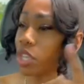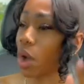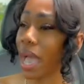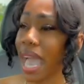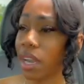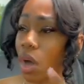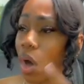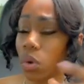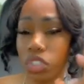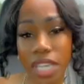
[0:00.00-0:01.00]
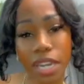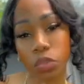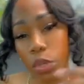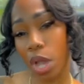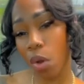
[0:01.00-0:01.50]
Y'all had a whole challenge
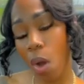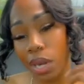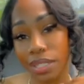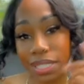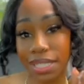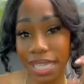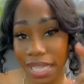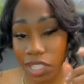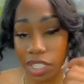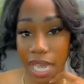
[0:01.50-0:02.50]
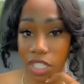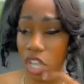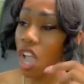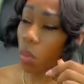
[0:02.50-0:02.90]
where y'all called it the ceiling challenge,